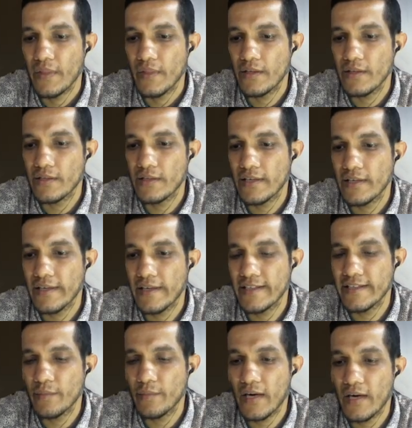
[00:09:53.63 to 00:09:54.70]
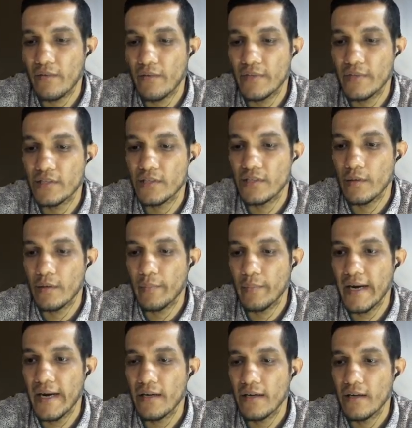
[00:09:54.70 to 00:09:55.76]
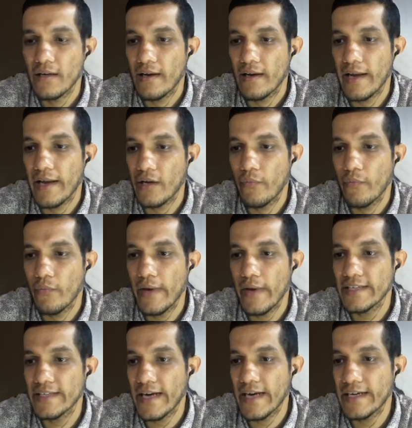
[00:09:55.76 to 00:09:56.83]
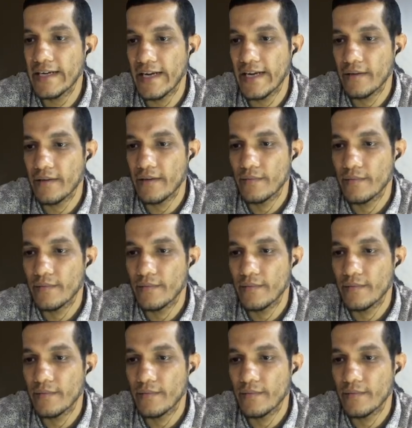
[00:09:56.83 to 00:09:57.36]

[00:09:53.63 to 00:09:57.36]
this is the tangent part of this blade, like where it is entering.